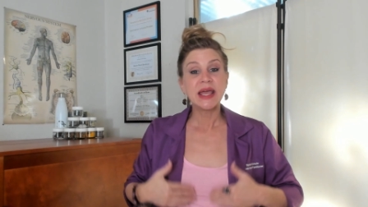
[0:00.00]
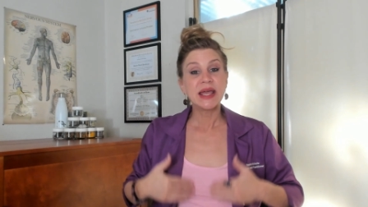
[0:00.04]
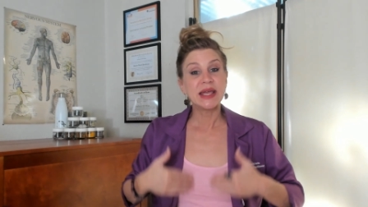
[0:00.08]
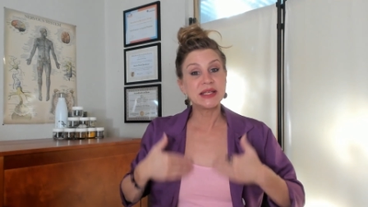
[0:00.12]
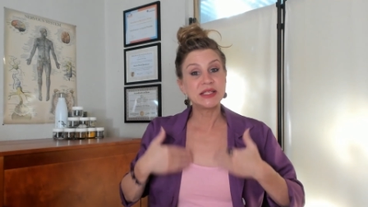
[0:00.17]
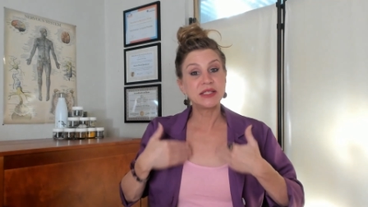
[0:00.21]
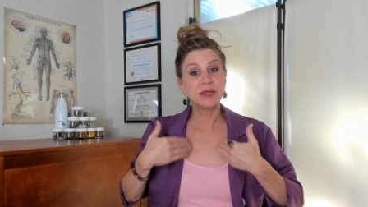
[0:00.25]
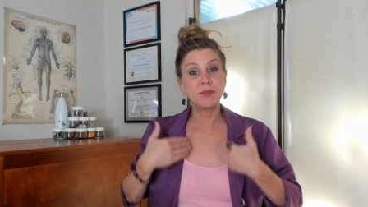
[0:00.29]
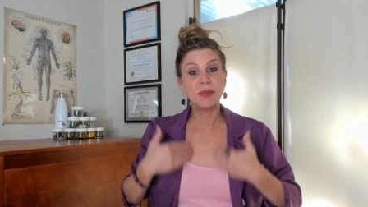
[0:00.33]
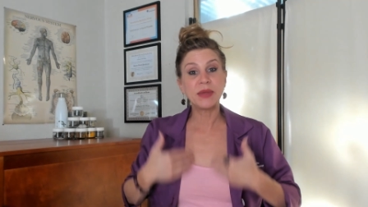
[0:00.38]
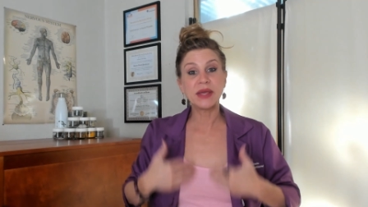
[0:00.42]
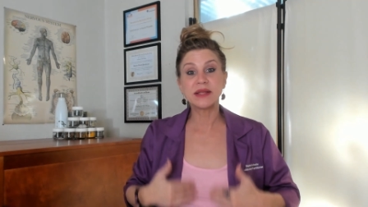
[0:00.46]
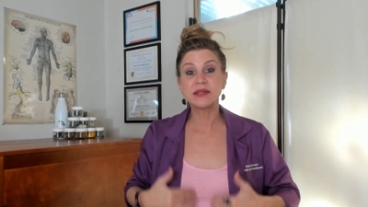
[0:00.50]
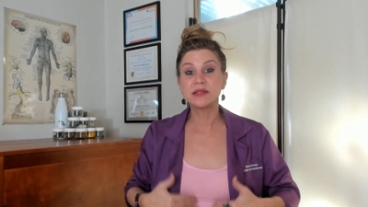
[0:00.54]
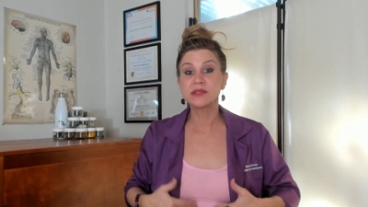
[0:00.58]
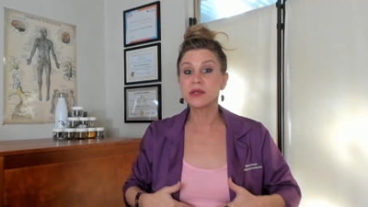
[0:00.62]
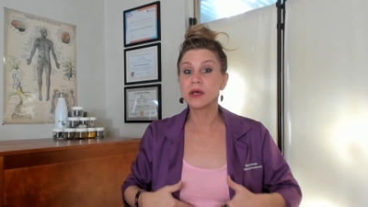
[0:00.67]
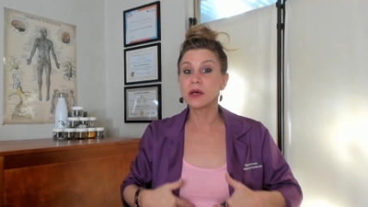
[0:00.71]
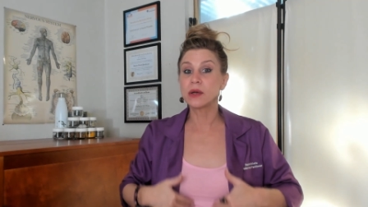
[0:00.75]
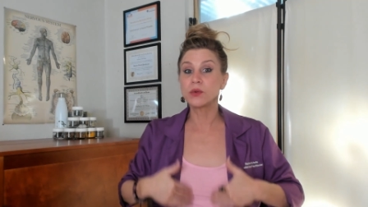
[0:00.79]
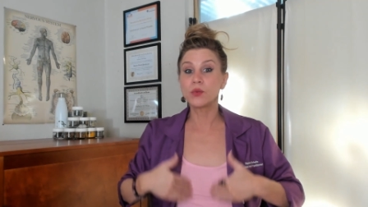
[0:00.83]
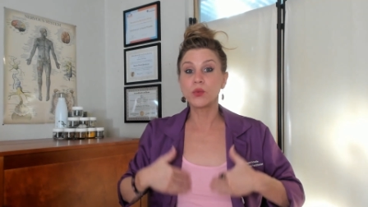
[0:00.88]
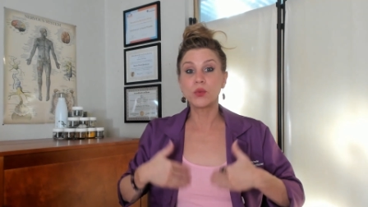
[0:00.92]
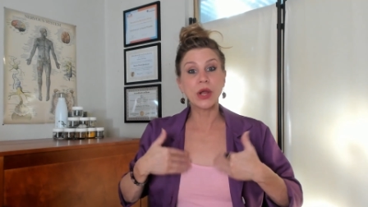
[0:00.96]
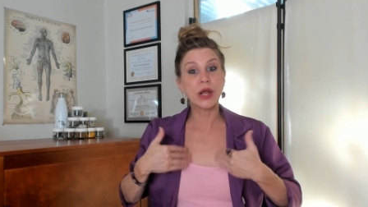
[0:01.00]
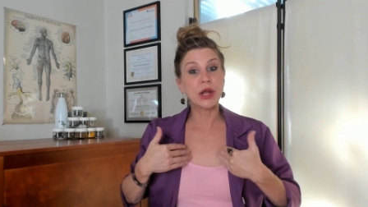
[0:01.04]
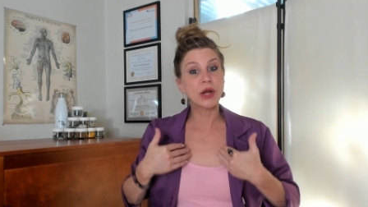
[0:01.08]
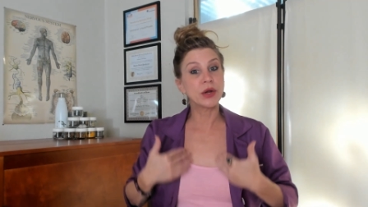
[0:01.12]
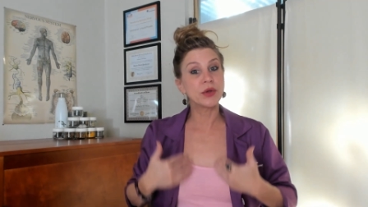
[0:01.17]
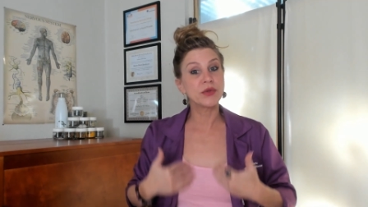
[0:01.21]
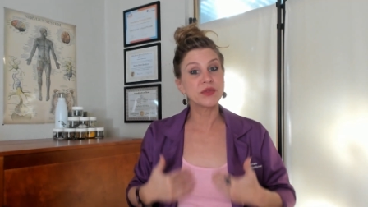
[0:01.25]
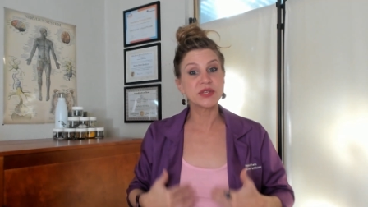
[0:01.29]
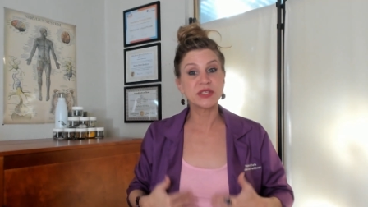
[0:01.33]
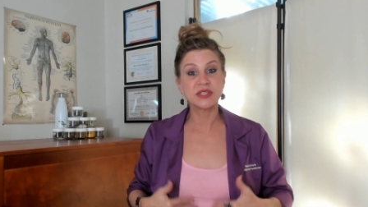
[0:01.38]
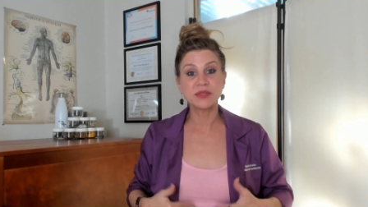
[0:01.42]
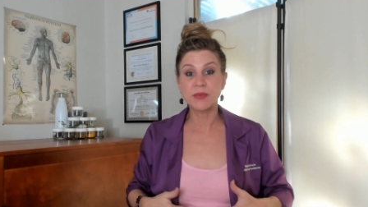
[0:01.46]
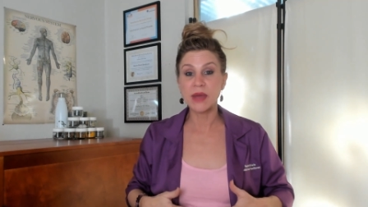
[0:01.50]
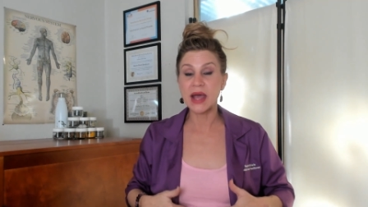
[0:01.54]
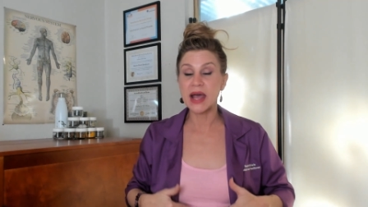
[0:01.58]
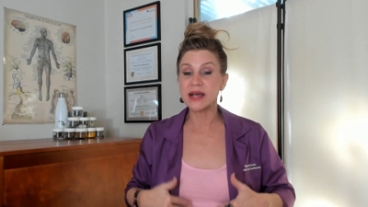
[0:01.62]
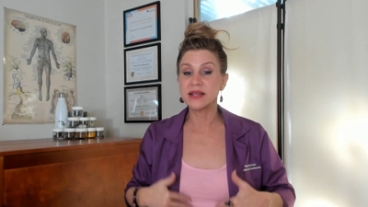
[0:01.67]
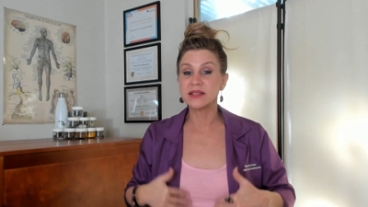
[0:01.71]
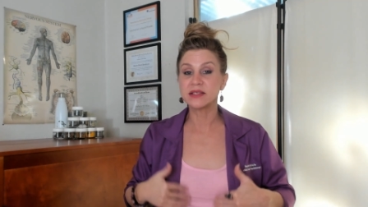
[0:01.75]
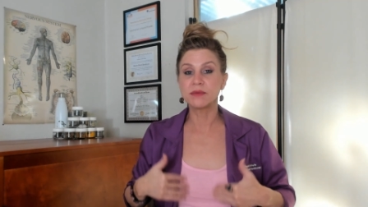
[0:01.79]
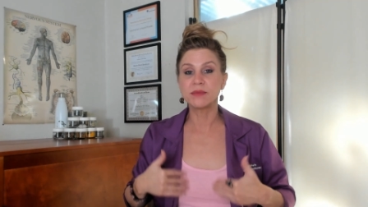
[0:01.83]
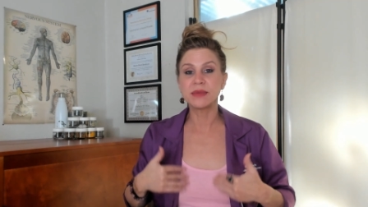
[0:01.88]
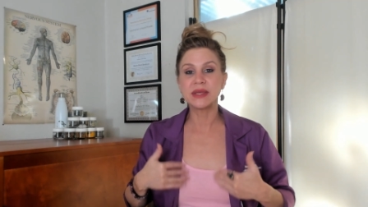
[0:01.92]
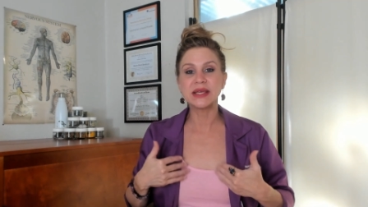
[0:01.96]
It depends on where the
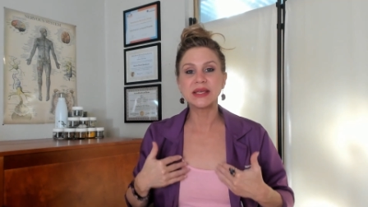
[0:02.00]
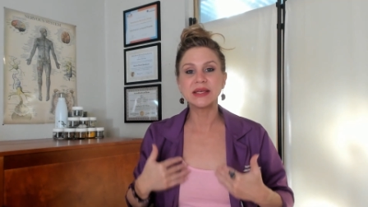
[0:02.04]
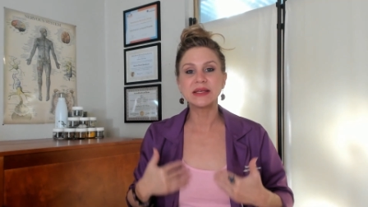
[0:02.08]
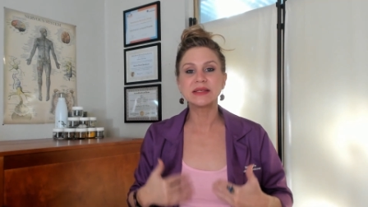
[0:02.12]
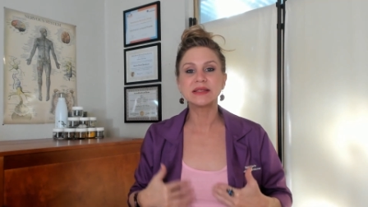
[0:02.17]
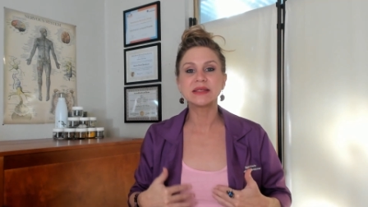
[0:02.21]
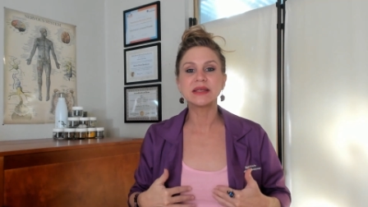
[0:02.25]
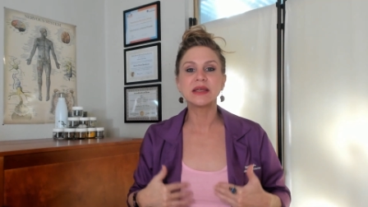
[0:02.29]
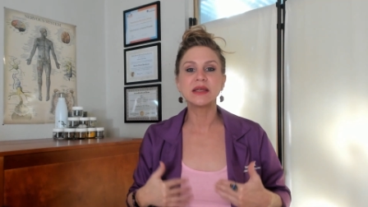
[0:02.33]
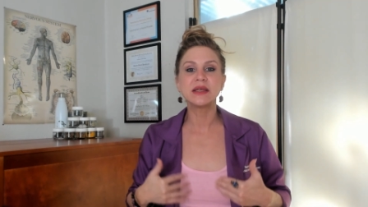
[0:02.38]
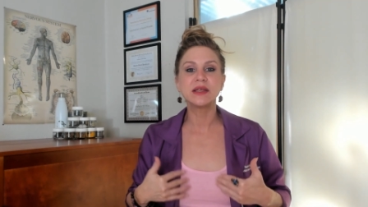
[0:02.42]
spasm is